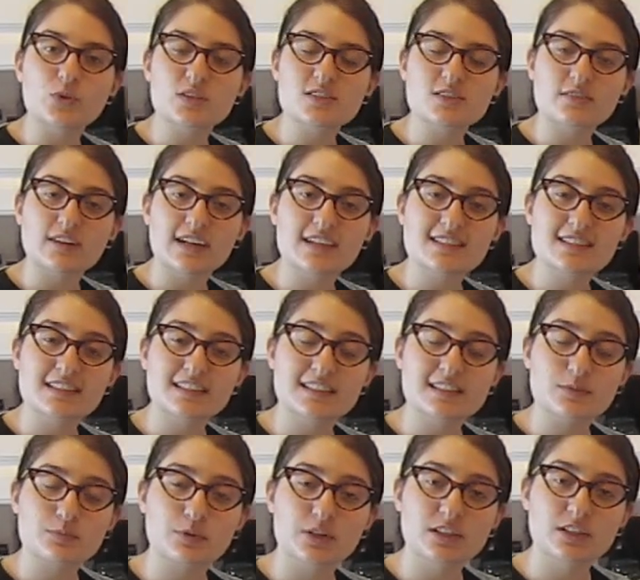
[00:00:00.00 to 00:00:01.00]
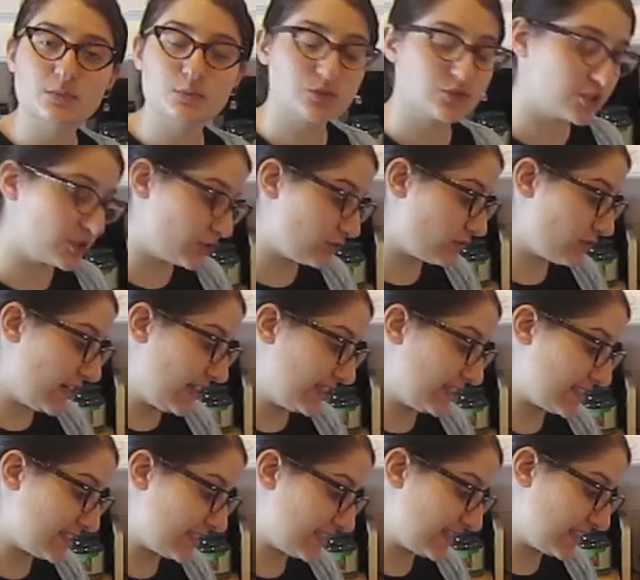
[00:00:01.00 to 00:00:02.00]
once our icing is pretty much as red
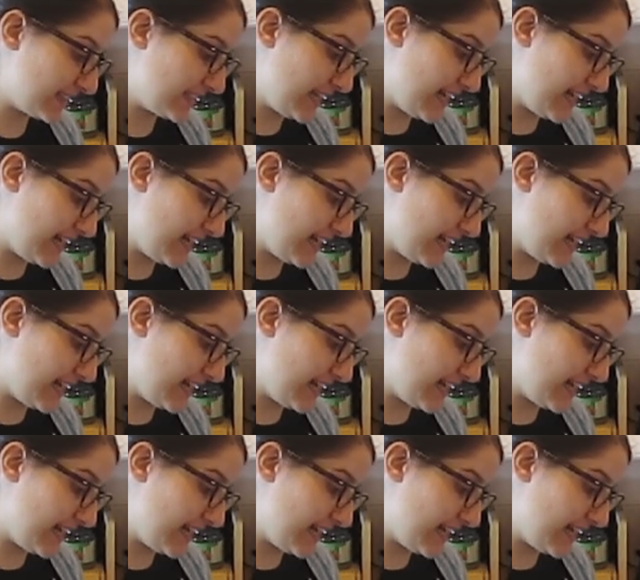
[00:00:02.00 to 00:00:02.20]
as it can